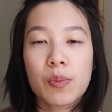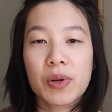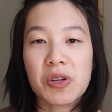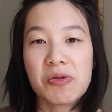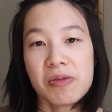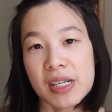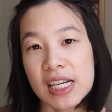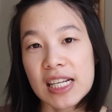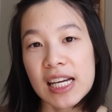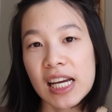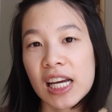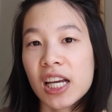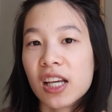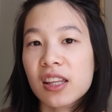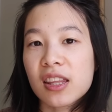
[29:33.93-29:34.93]
but you need to
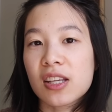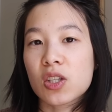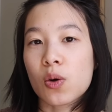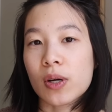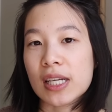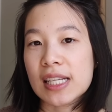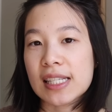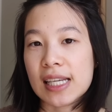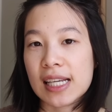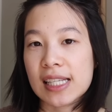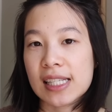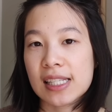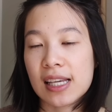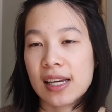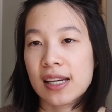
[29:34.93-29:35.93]
hit the
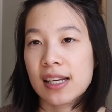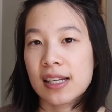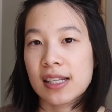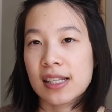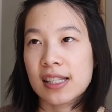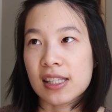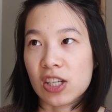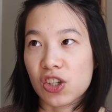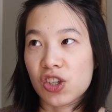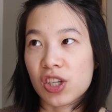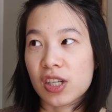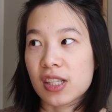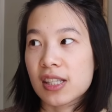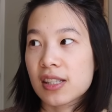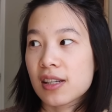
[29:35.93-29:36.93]
26
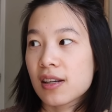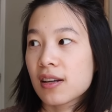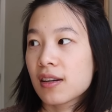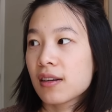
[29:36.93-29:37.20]
stitches.